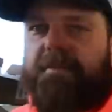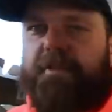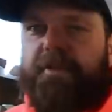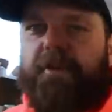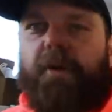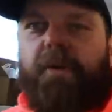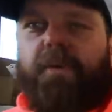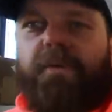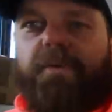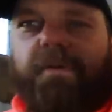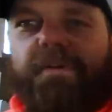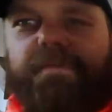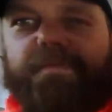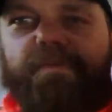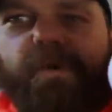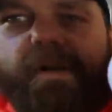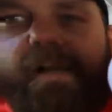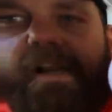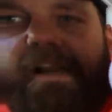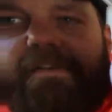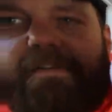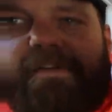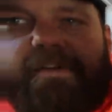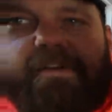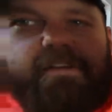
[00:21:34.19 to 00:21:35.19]
you know,
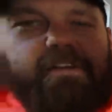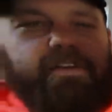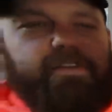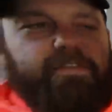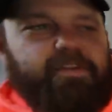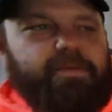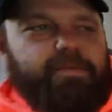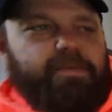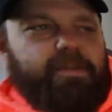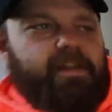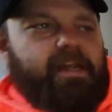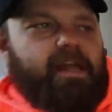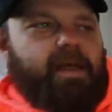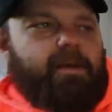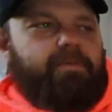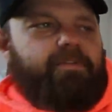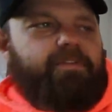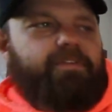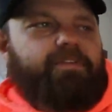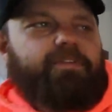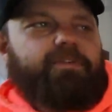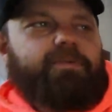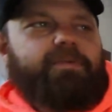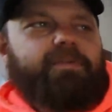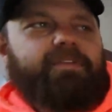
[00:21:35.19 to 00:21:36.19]
whatever, if something
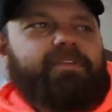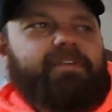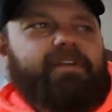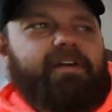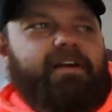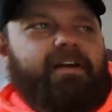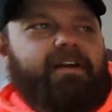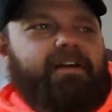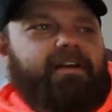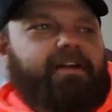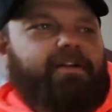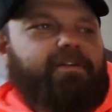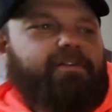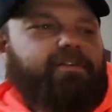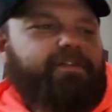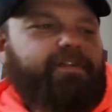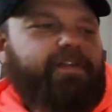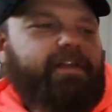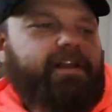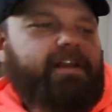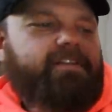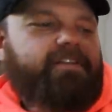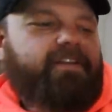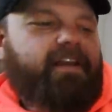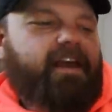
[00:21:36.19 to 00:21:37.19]
happens to them, it's not, I don't
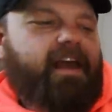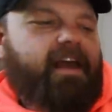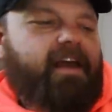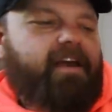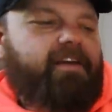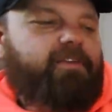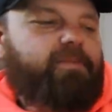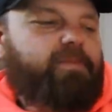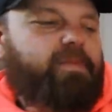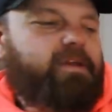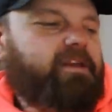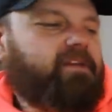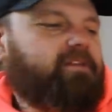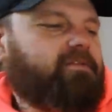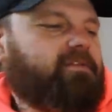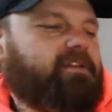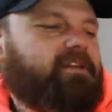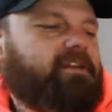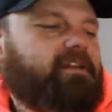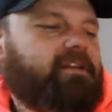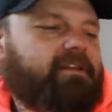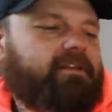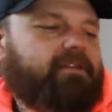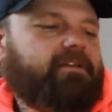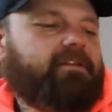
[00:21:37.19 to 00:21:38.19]
feel like it's as big of a
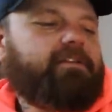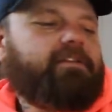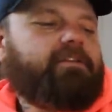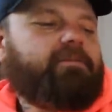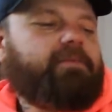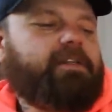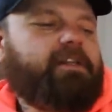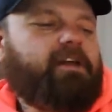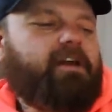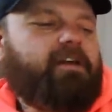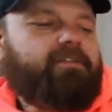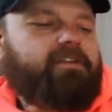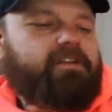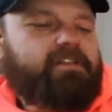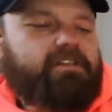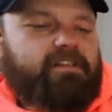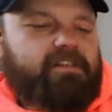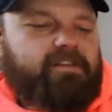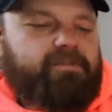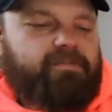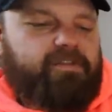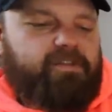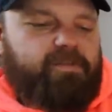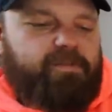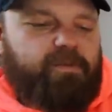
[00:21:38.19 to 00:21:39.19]
deal. I mean,
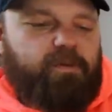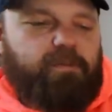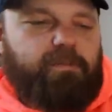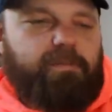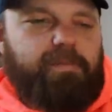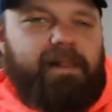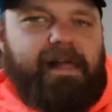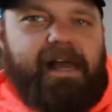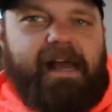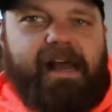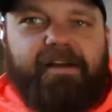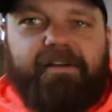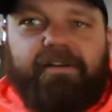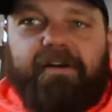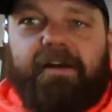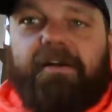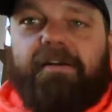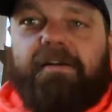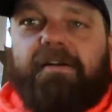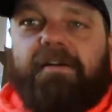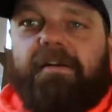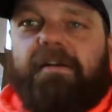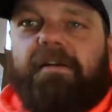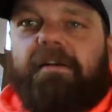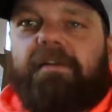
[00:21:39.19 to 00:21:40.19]
obviously if you spill black right
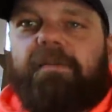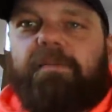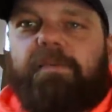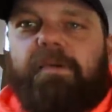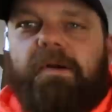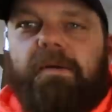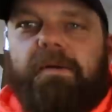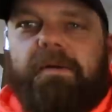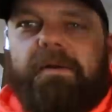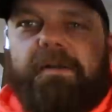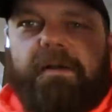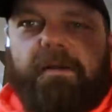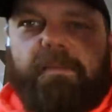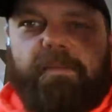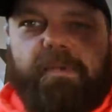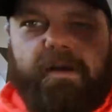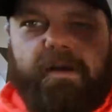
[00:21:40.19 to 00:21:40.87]
on it, it's probably not